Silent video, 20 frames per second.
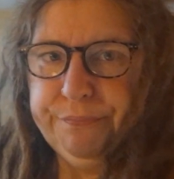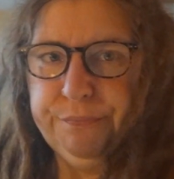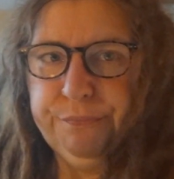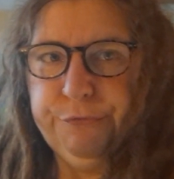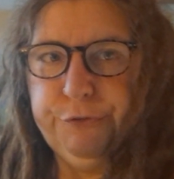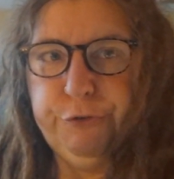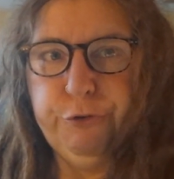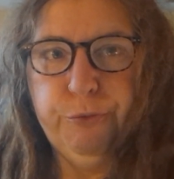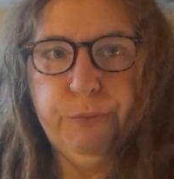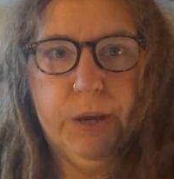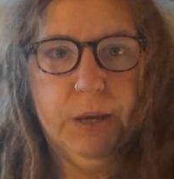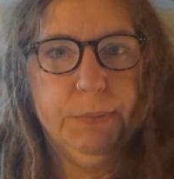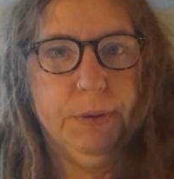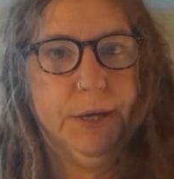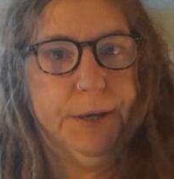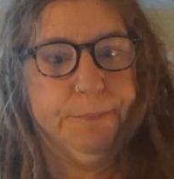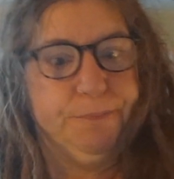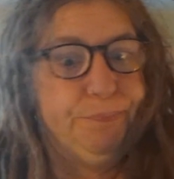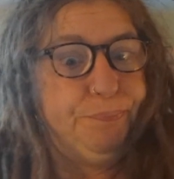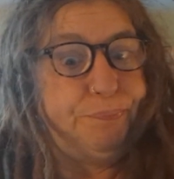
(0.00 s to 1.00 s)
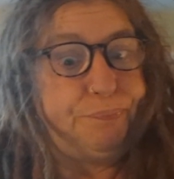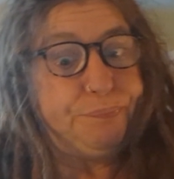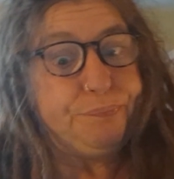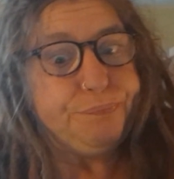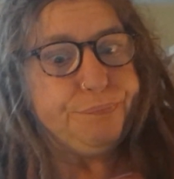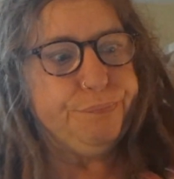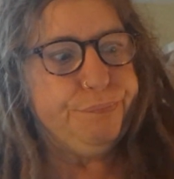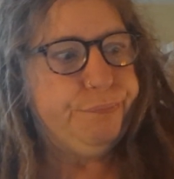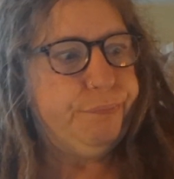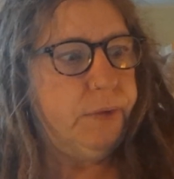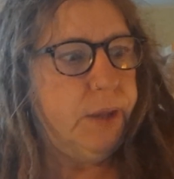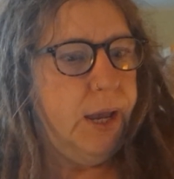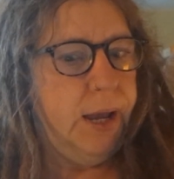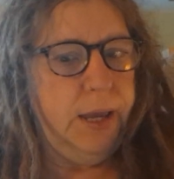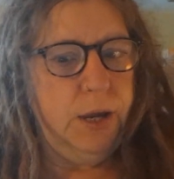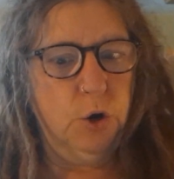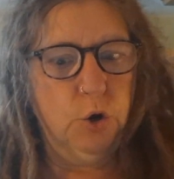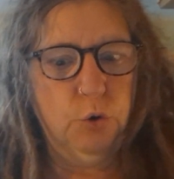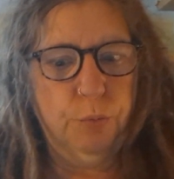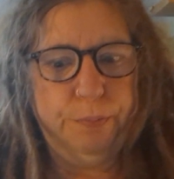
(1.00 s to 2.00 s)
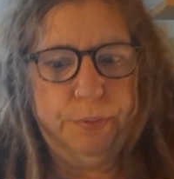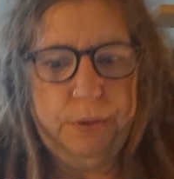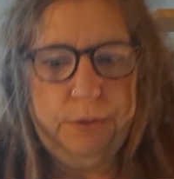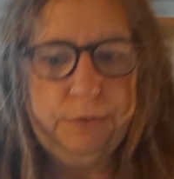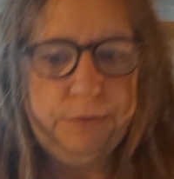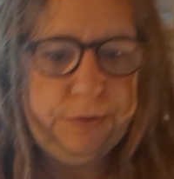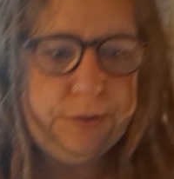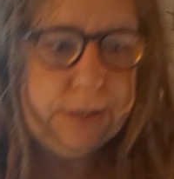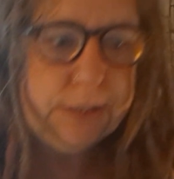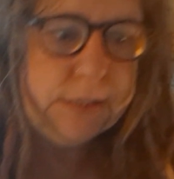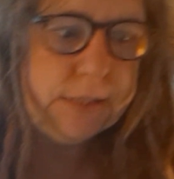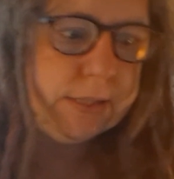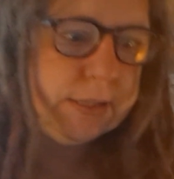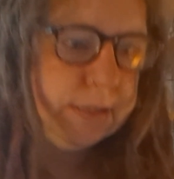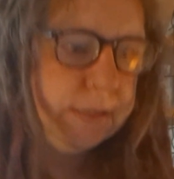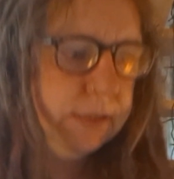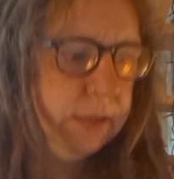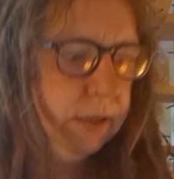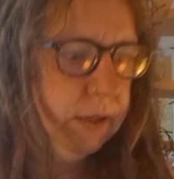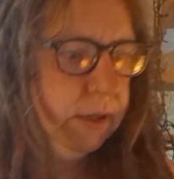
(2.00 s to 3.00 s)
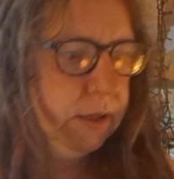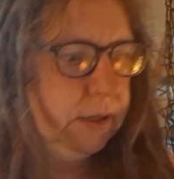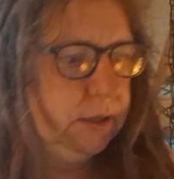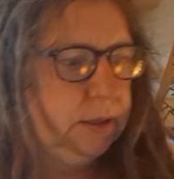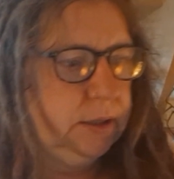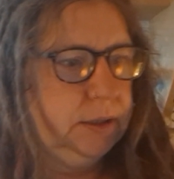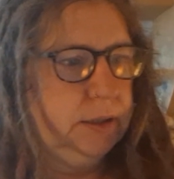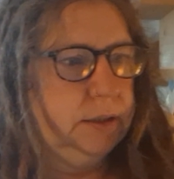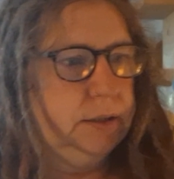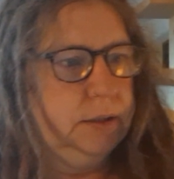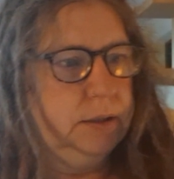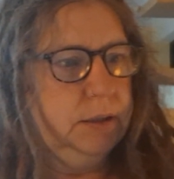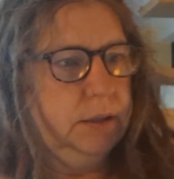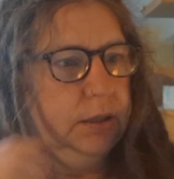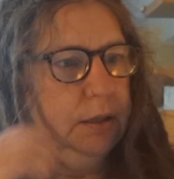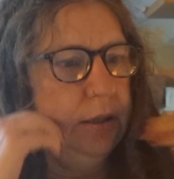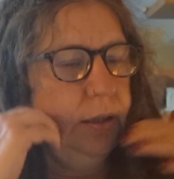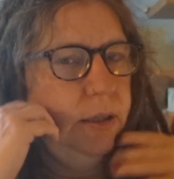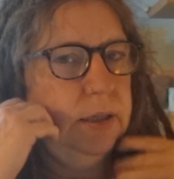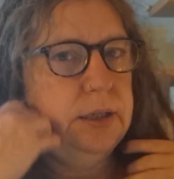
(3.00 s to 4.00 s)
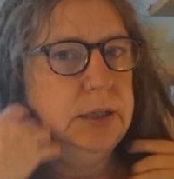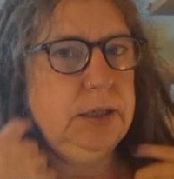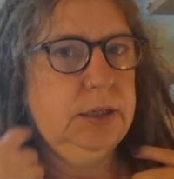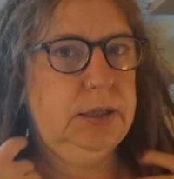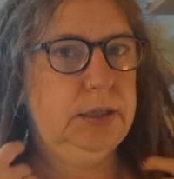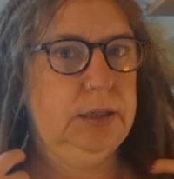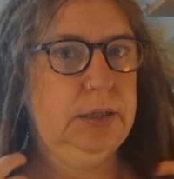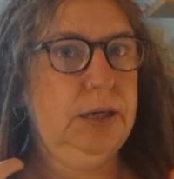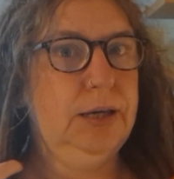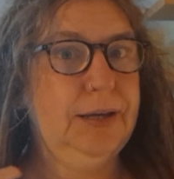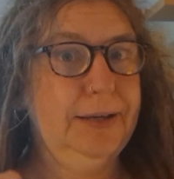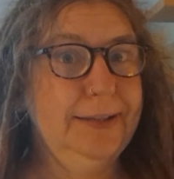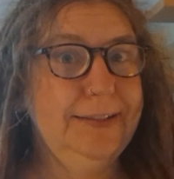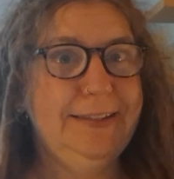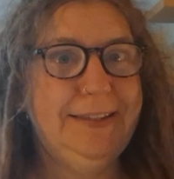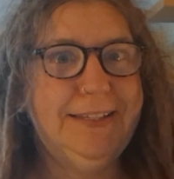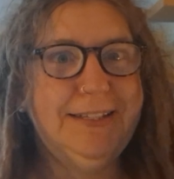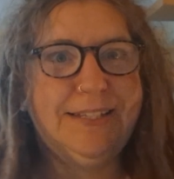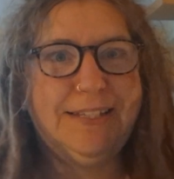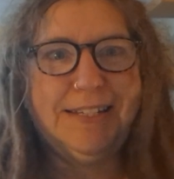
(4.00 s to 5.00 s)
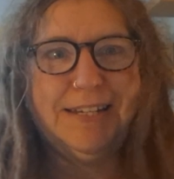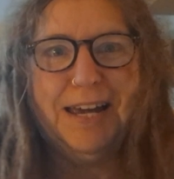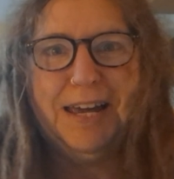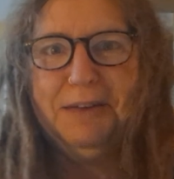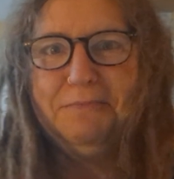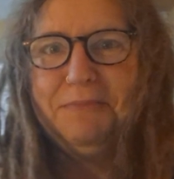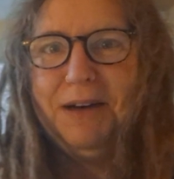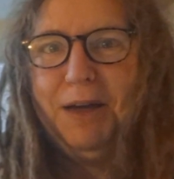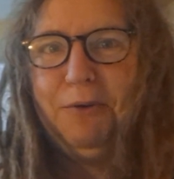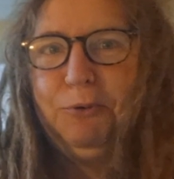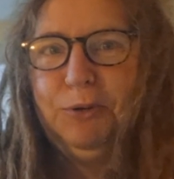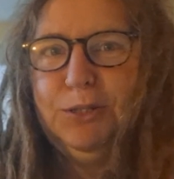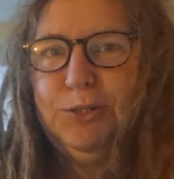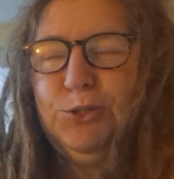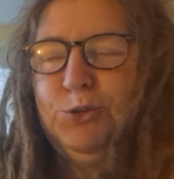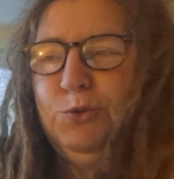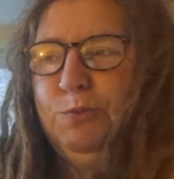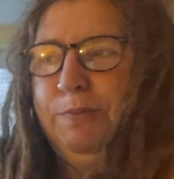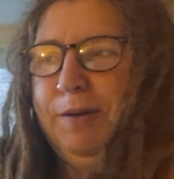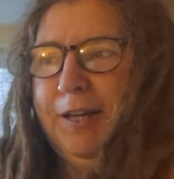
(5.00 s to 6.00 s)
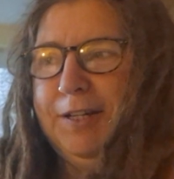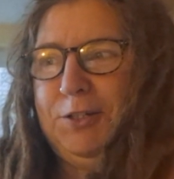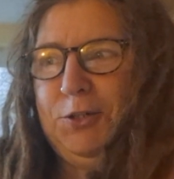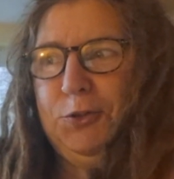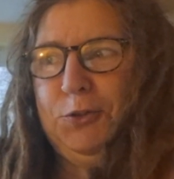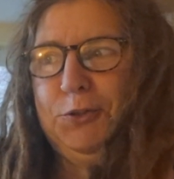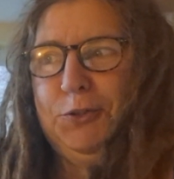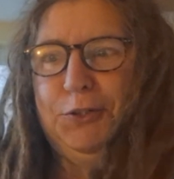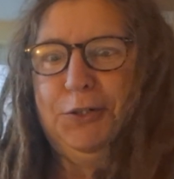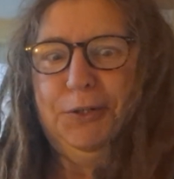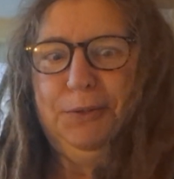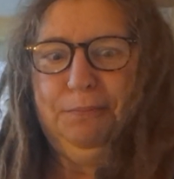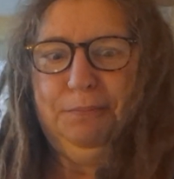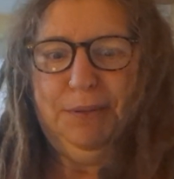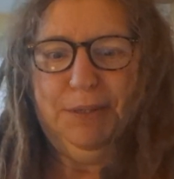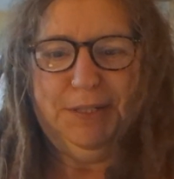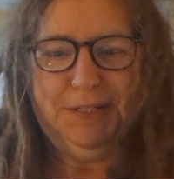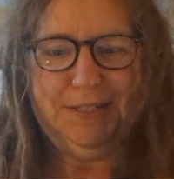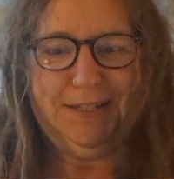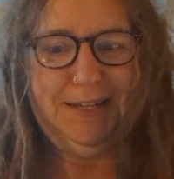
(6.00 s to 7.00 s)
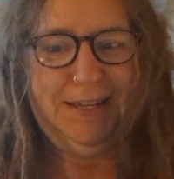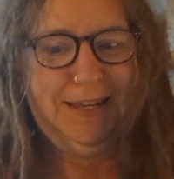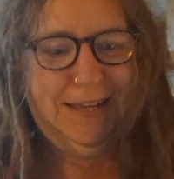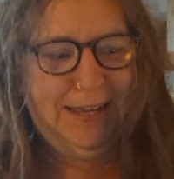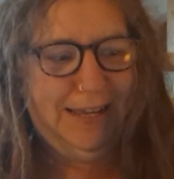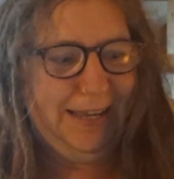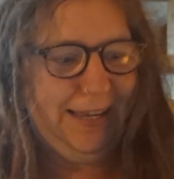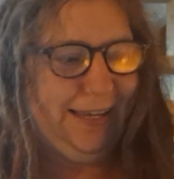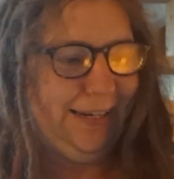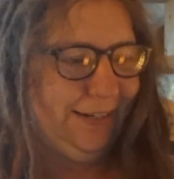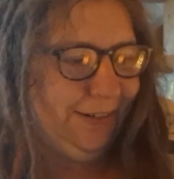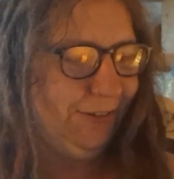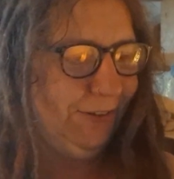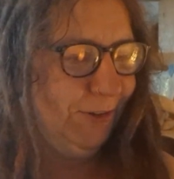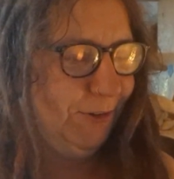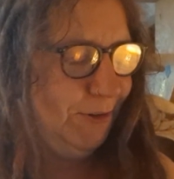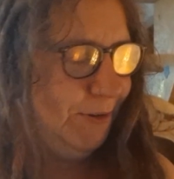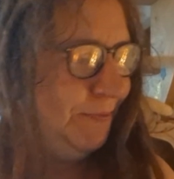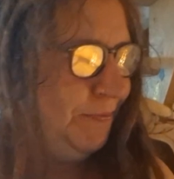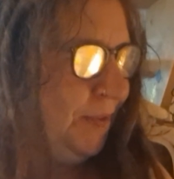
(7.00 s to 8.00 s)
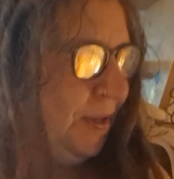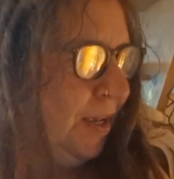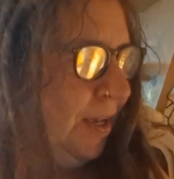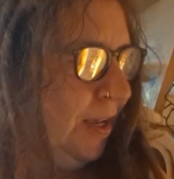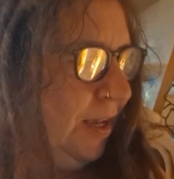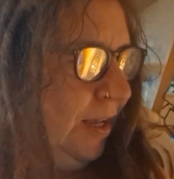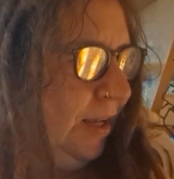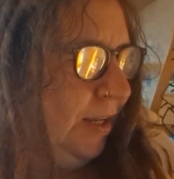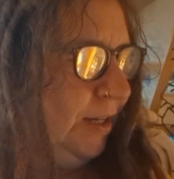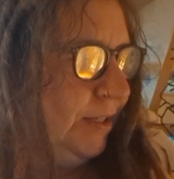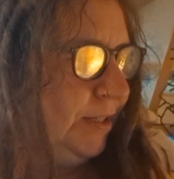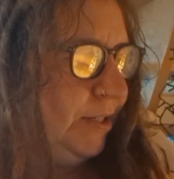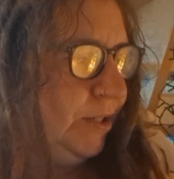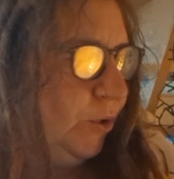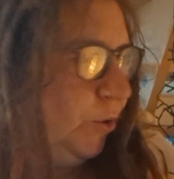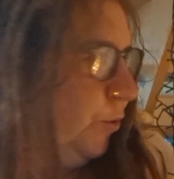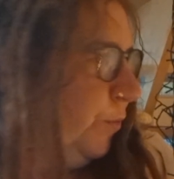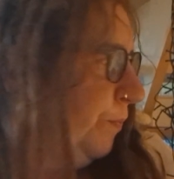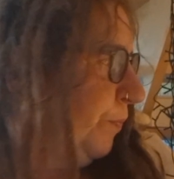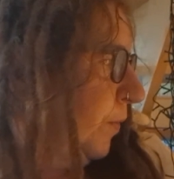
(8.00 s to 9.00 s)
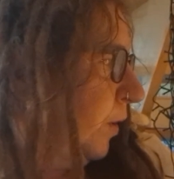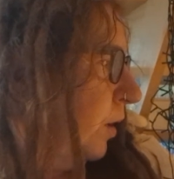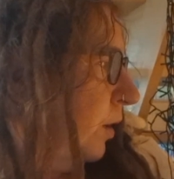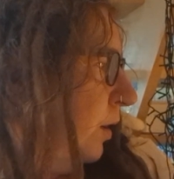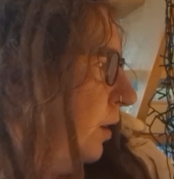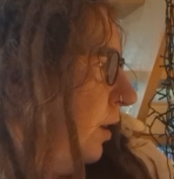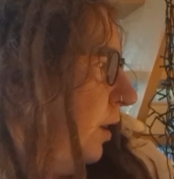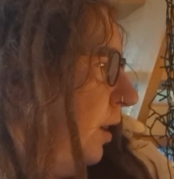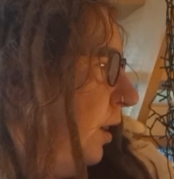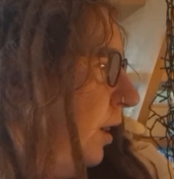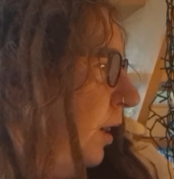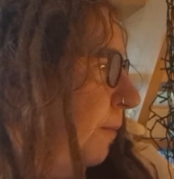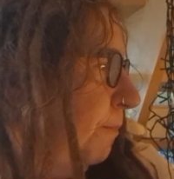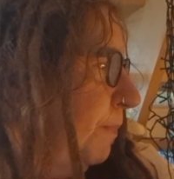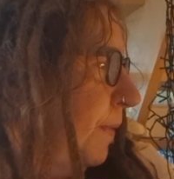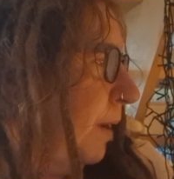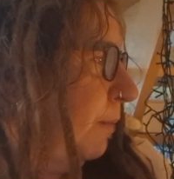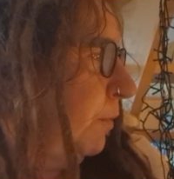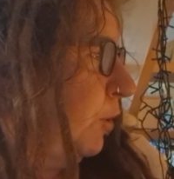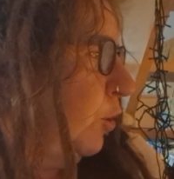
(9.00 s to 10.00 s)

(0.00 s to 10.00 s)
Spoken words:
so maybe I hope this this time I will do better, but I don't know. So I'm